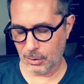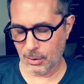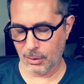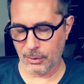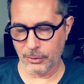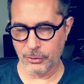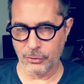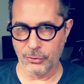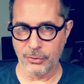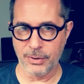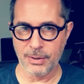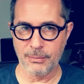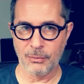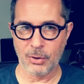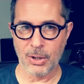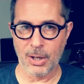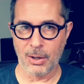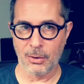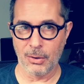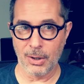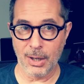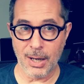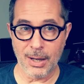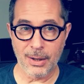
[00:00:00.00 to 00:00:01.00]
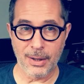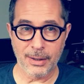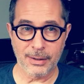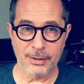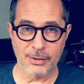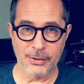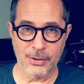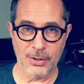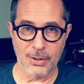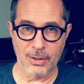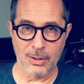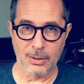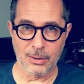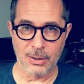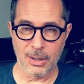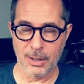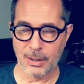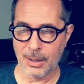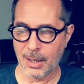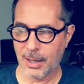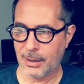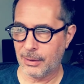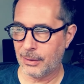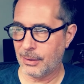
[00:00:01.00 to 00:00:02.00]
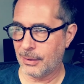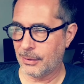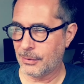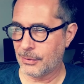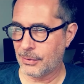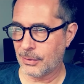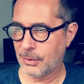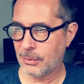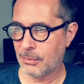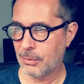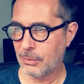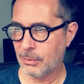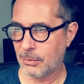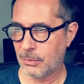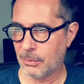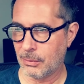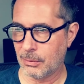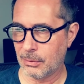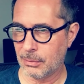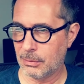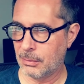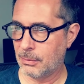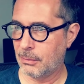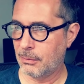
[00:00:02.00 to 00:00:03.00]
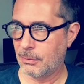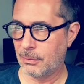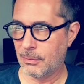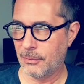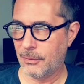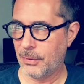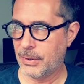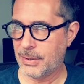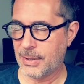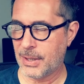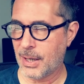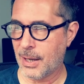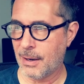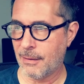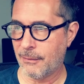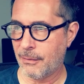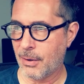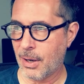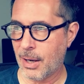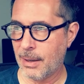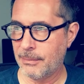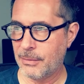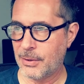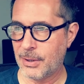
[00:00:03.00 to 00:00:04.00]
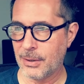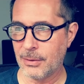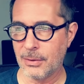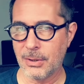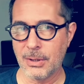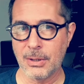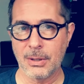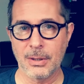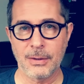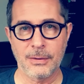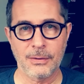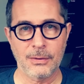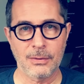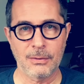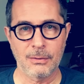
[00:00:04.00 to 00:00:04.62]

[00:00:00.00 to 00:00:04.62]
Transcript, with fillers: called Dream Go. And I like the song. I think it's a cool, it's got a vibe to it.